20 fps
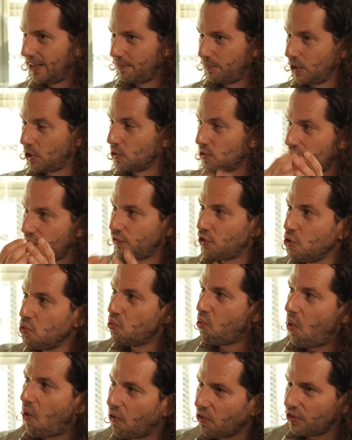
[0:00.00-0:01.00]
Because if you
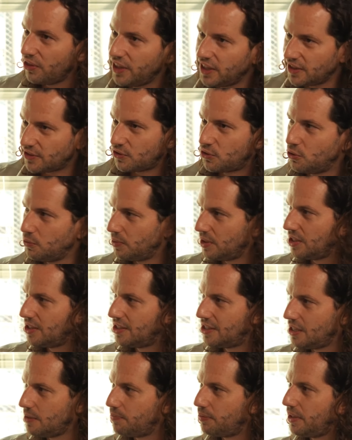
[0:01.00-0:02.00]
want this to be
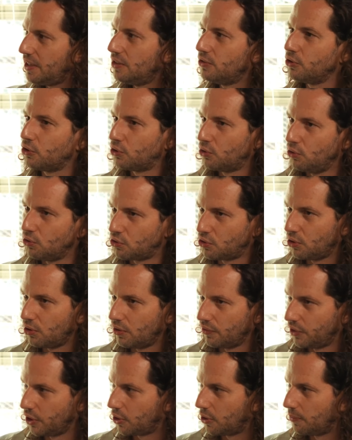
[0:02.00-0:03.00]
deeply in the culture
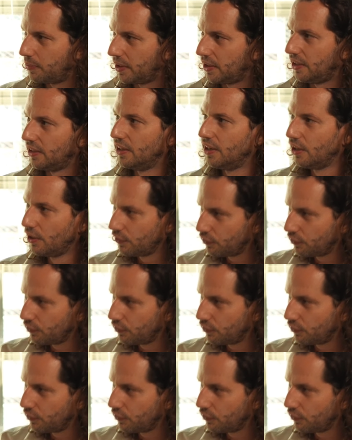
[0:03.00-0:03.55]
of the company,